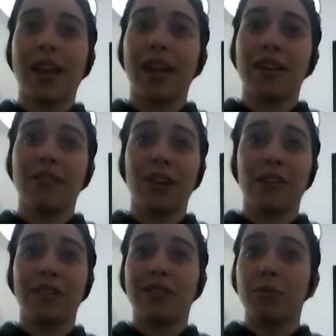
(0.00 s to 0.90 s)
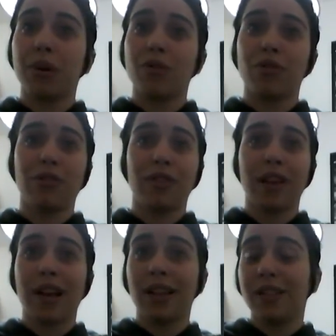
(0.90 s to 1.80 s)
and I found tons of pictures
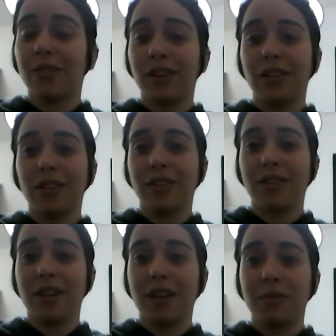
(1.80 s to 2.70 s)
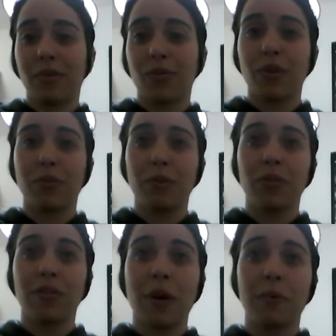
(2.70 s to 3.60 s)
and got lots of ideas as far as
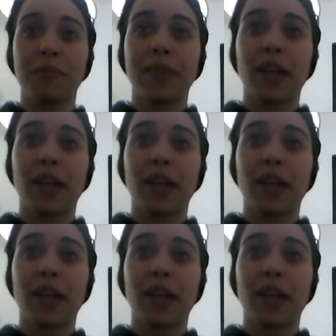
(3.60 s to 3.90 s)
meals go.